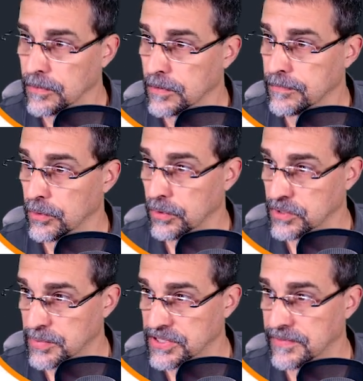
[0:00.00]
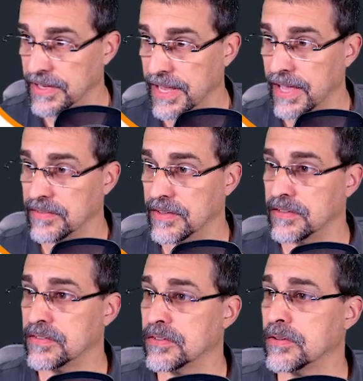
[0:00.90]
for those specific
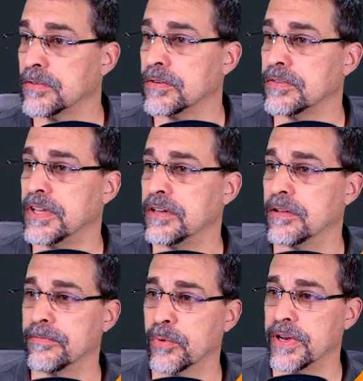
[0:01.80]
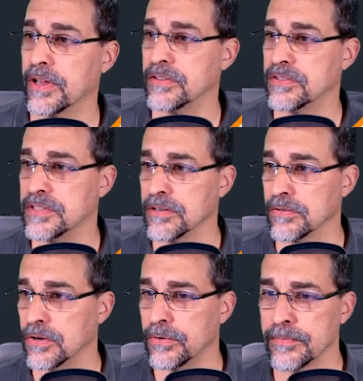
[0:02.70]
assets.
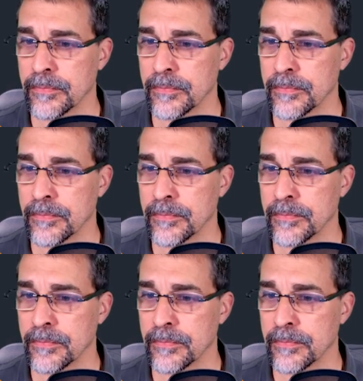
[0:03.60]
10.40.0.